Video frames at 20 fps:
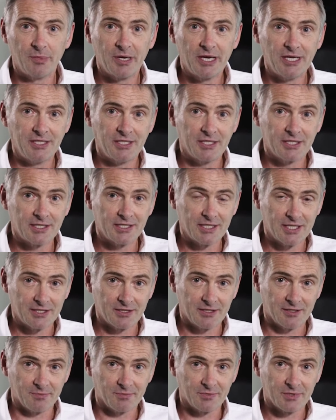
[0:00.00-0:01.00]
heating
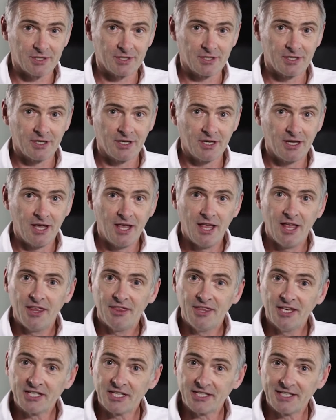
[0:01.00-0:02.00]
systems.
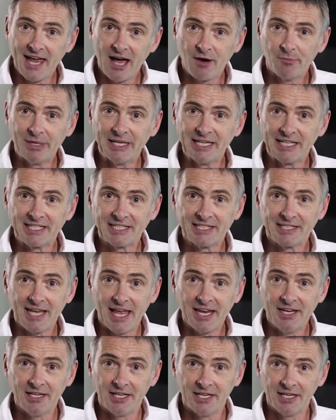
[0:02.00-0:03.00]
This has now been
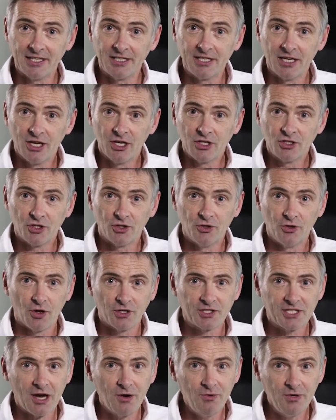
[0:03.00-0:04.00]
extended to
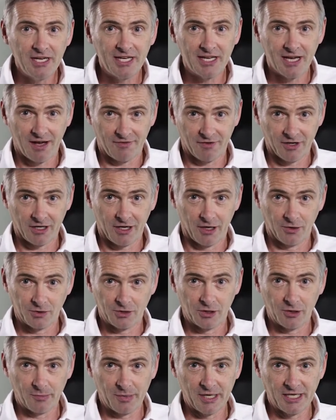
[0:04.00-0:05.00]
not only cover
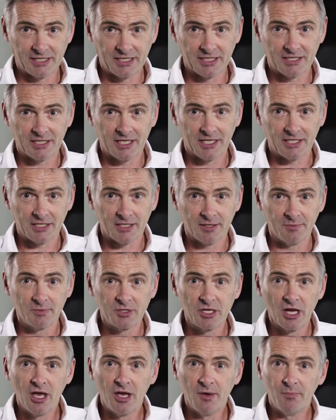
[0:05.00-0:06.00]
closed-loop heating systems,